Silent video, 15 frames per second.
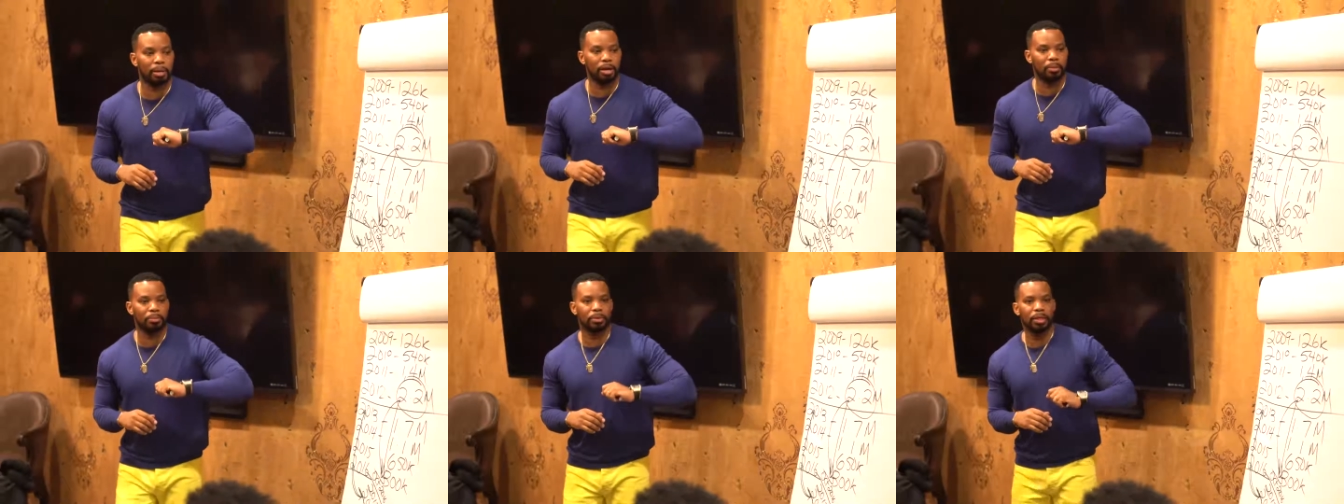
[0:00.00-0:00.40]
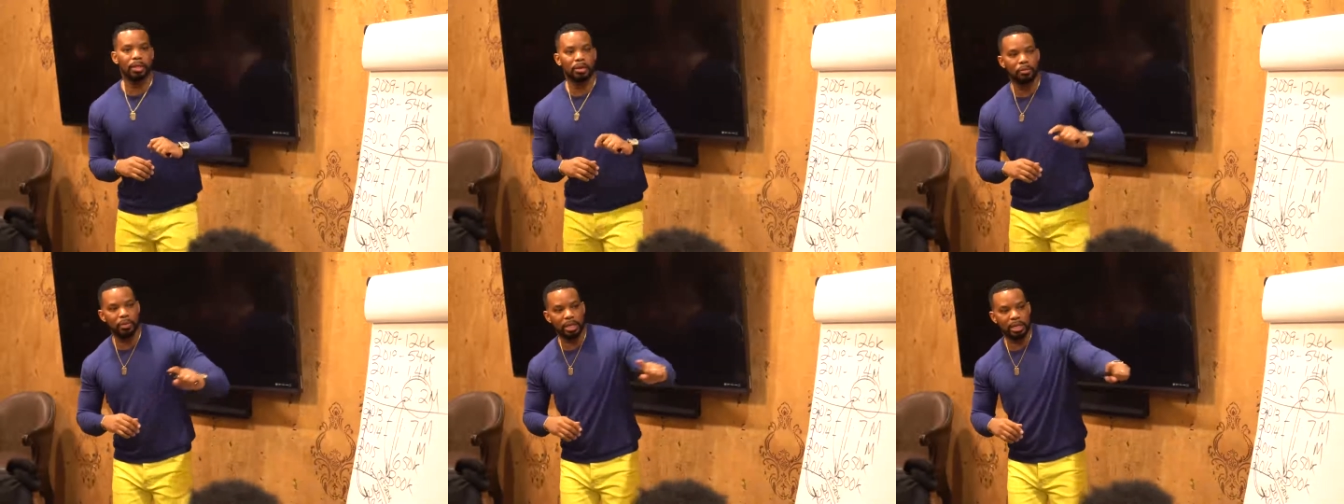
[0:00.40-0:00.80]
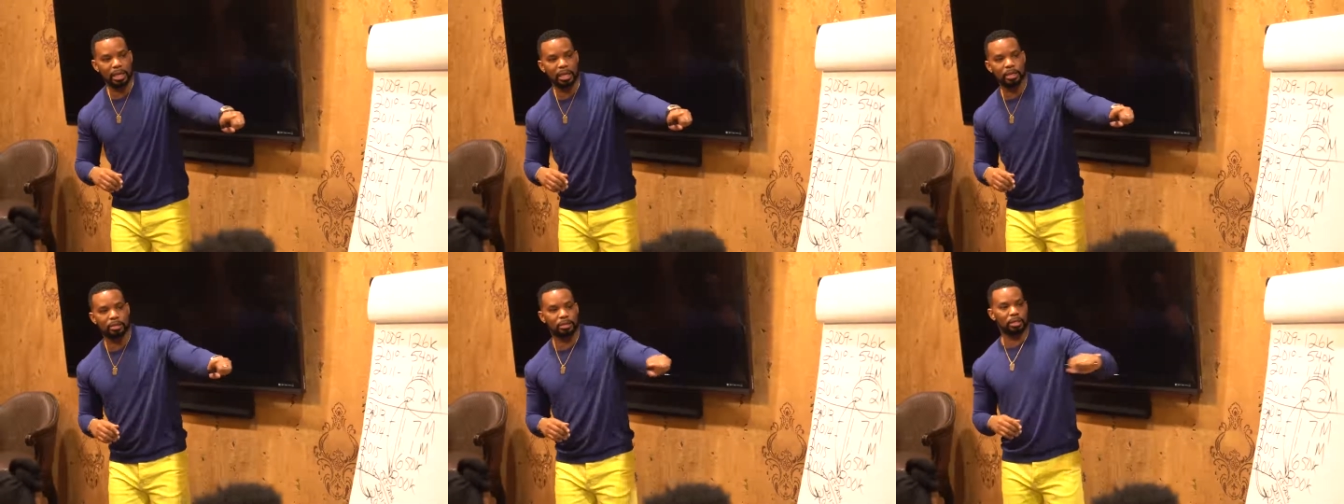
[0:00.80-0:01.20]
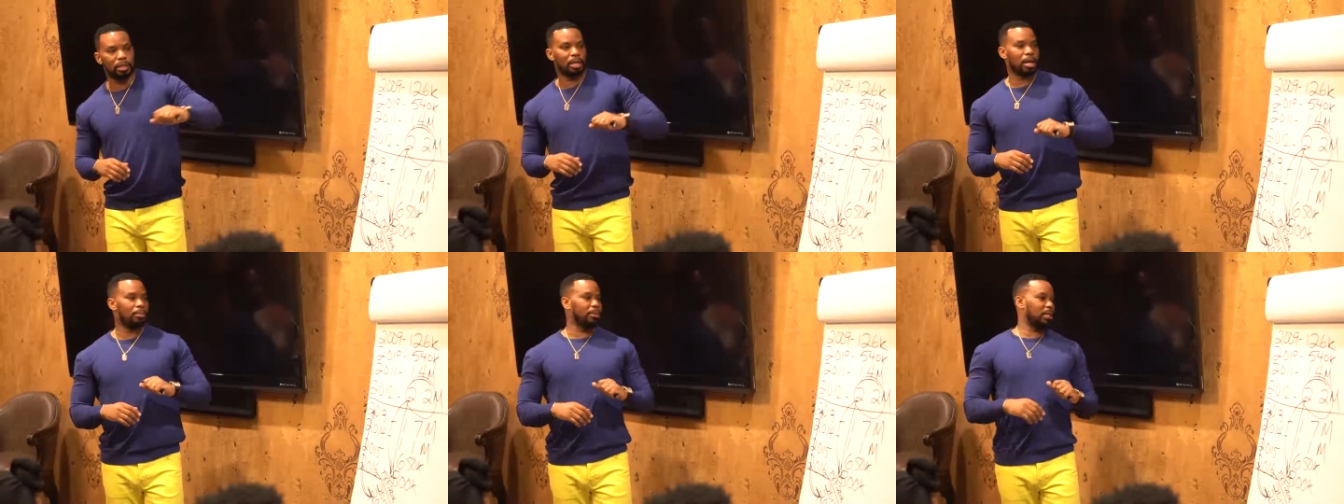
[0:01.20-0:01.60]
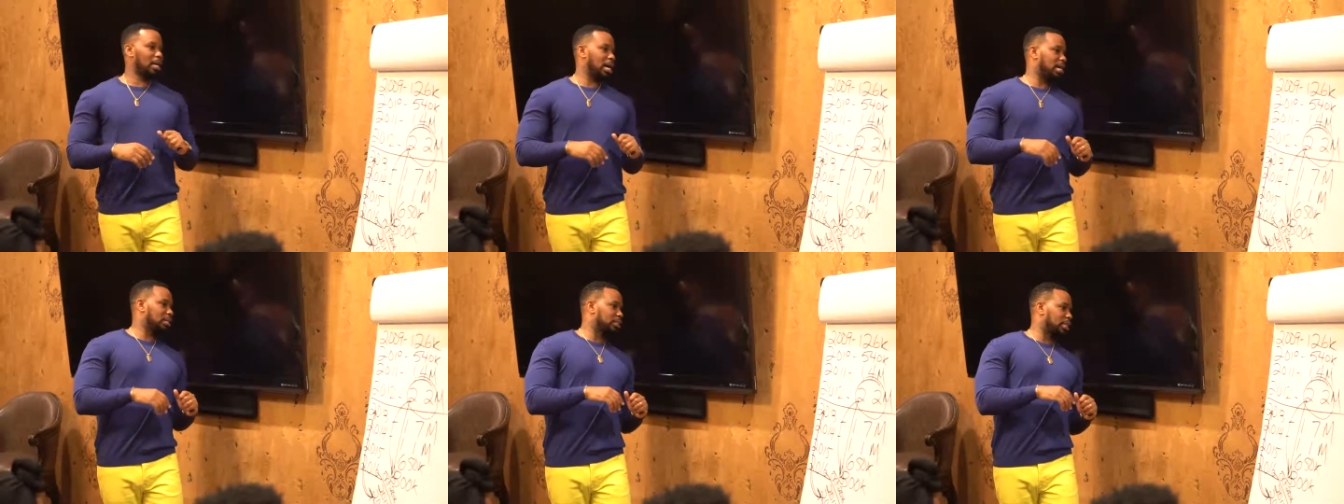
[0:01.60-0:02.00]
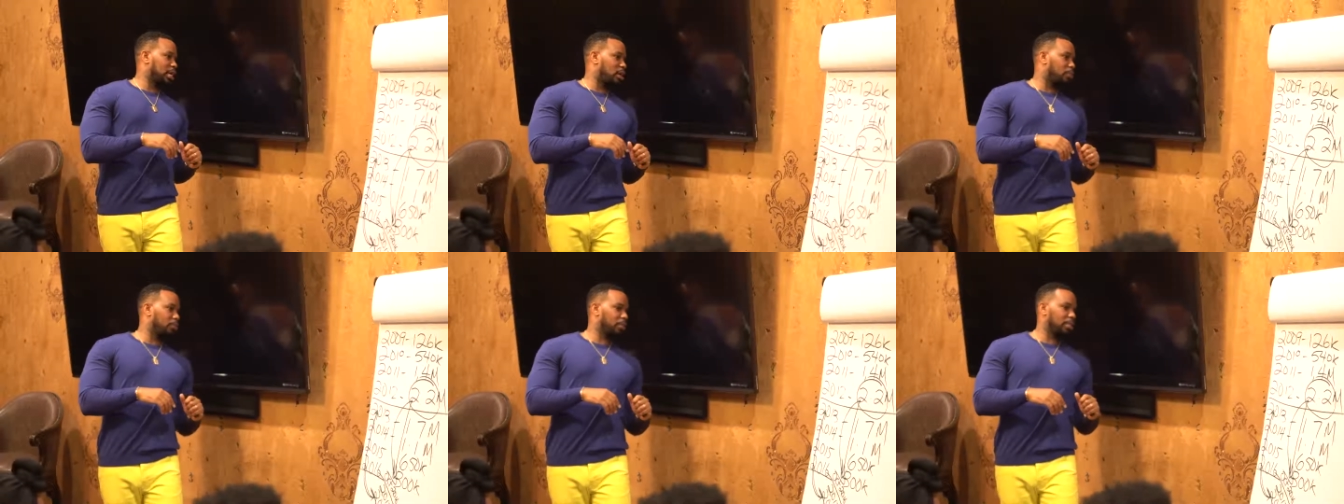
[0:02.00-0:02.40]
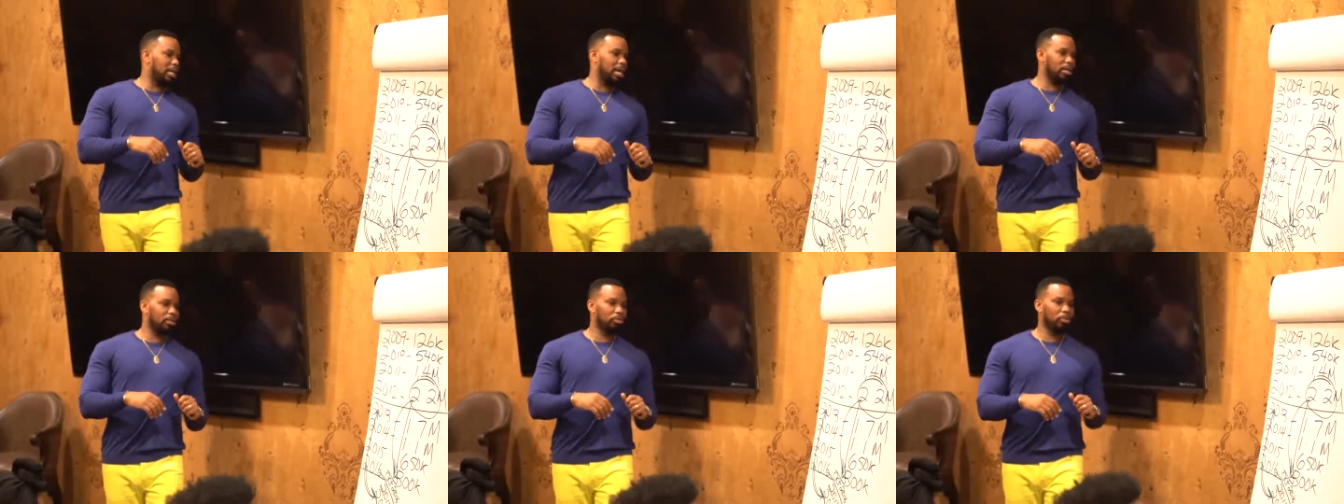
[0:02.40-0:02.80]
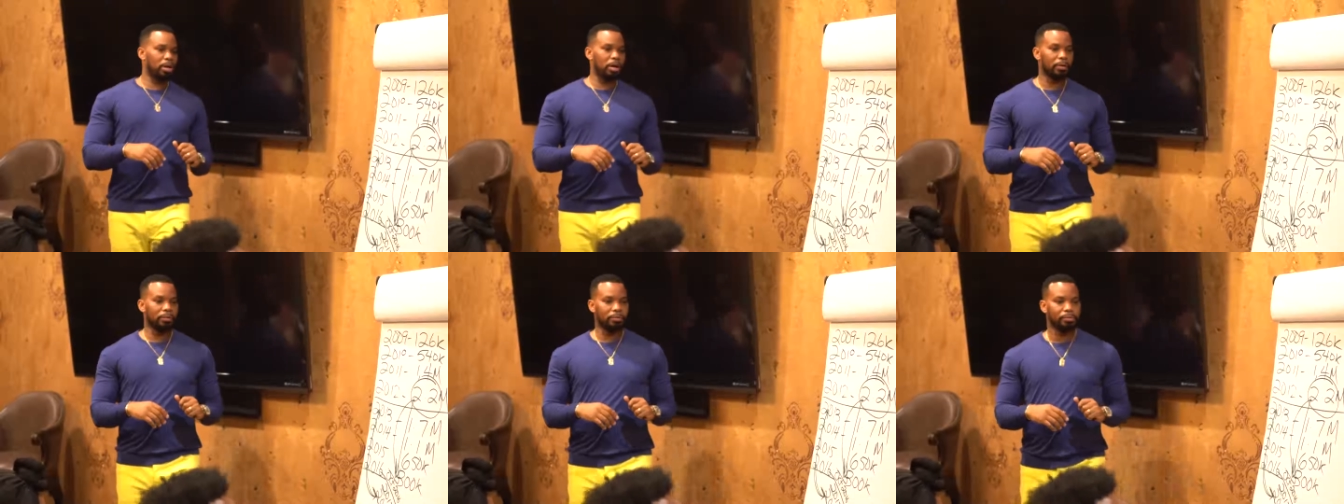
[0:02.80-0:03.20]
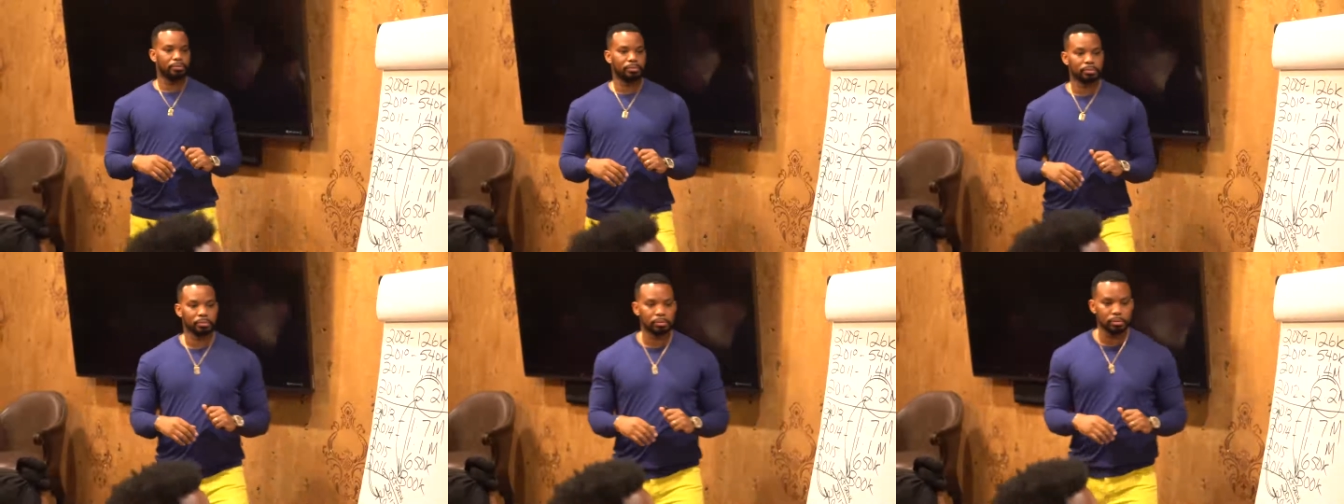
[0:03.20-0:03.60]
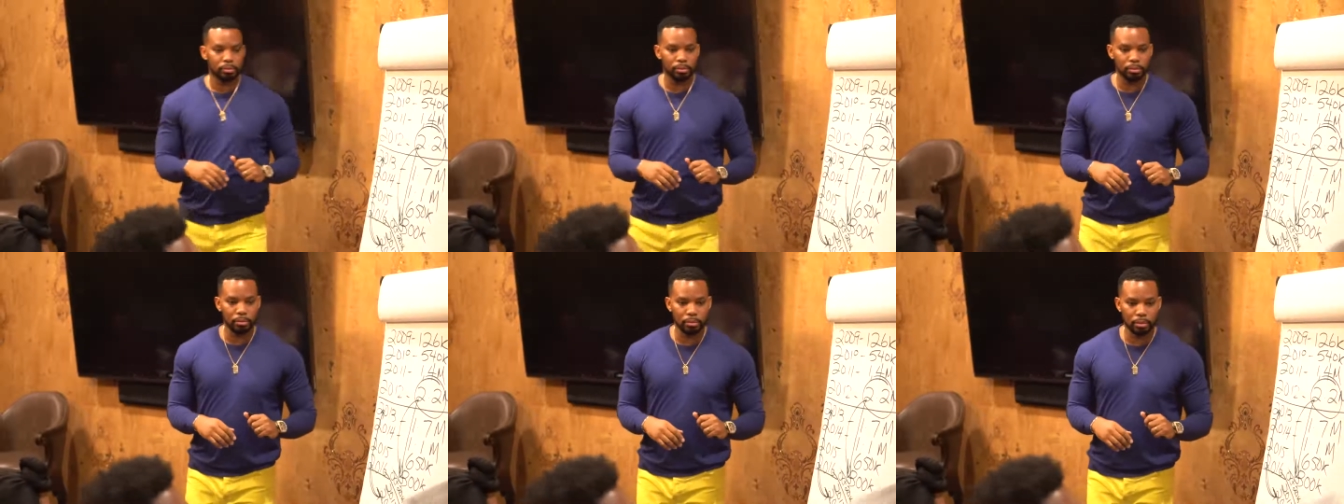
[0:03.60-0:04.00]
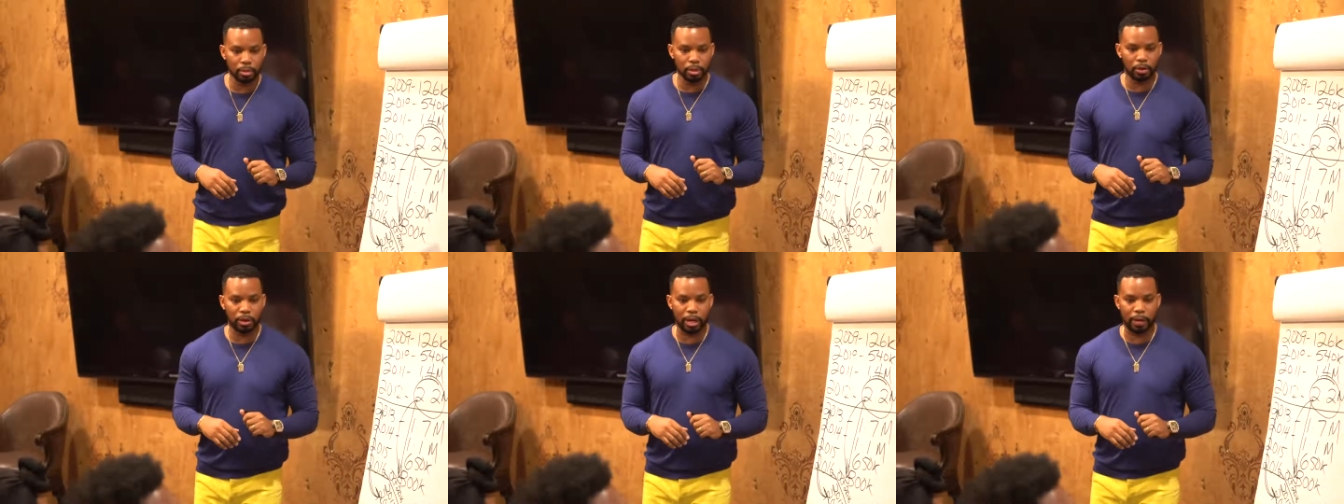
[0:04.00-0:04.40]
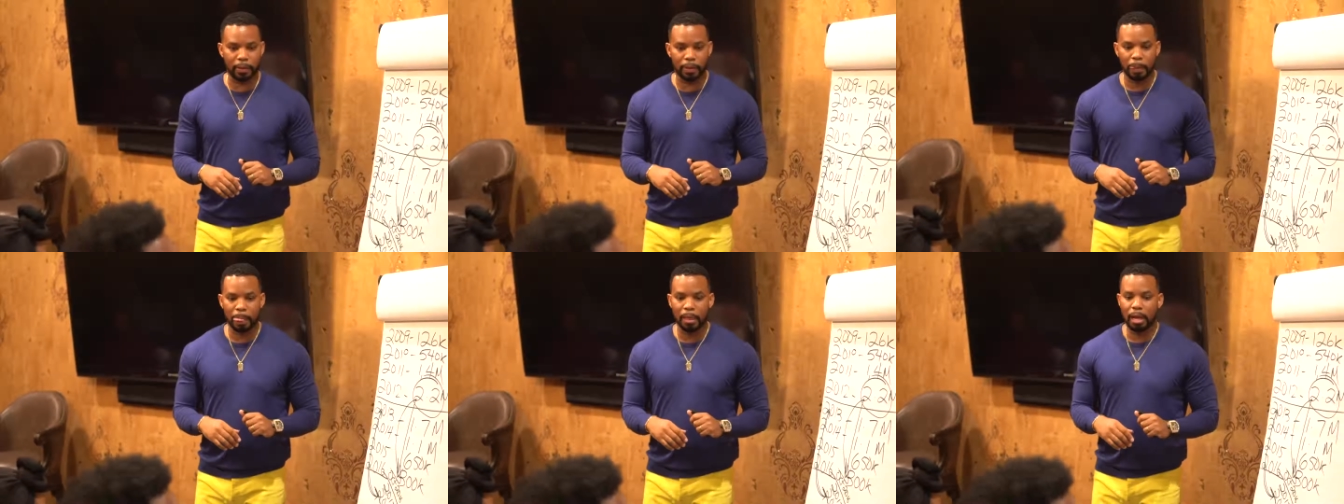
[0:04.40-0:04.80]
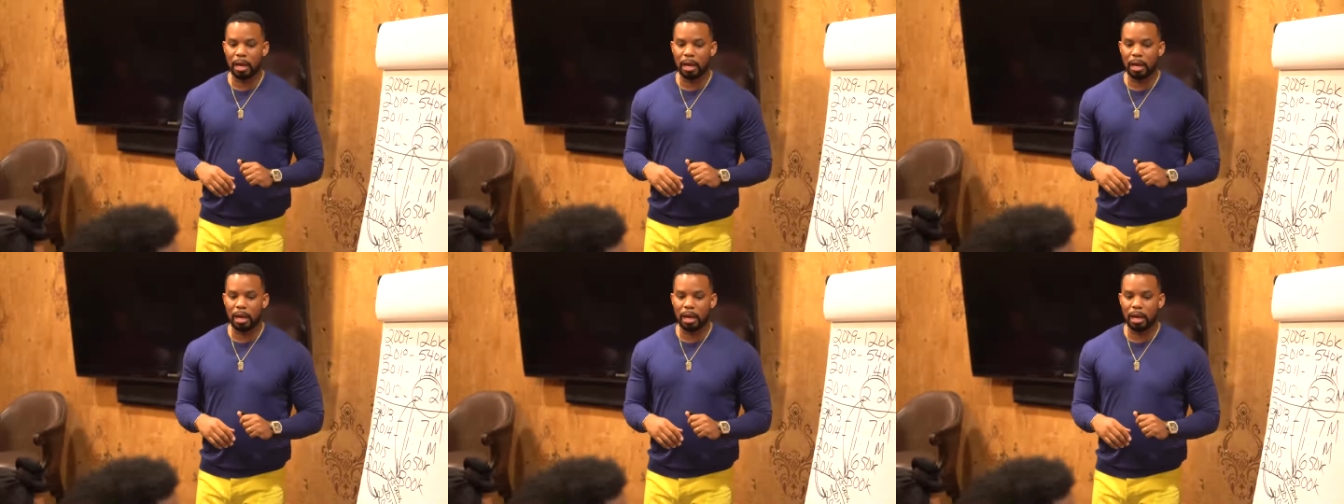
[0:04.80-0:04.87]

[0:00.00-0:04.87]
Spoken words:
We can get a couple of guys to help with that as well. Okay?